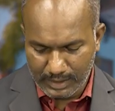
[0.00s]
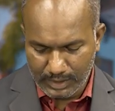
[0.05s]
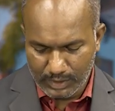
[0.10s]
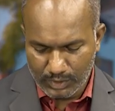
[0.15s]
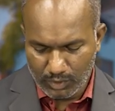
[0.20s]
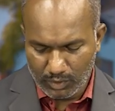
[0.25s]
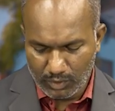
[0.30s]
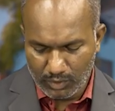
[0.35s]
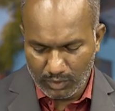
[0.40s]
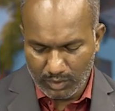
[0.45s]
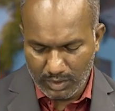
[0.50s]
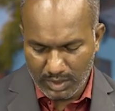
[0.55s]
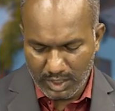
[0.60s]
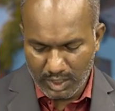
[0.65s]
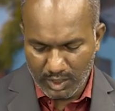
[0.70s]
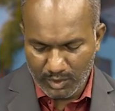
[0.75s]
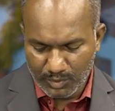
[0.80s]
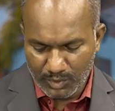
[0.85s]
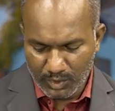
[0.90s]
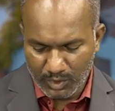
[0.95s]
So
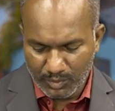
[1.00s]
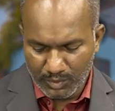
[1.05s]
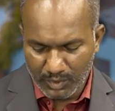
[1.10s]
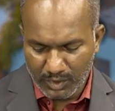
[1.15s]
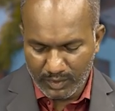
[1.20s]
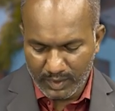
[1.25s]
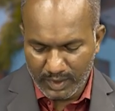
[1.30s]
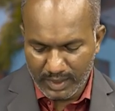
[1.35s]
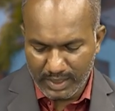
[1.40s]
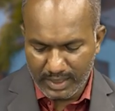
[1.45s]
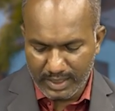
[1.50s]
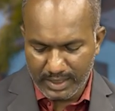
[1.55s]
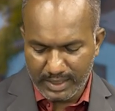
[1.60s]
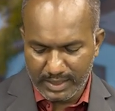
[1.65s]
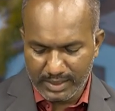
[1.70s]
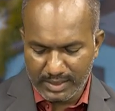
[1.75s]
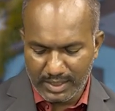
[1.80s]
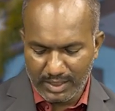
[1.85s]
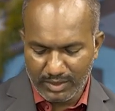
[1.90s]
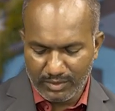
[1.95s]
input power
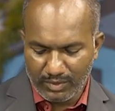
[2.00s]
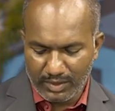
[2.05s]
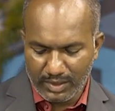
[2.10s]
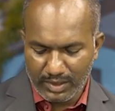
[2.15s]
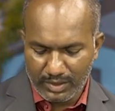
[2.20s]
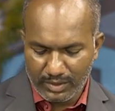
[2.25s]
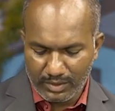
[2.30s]
is equal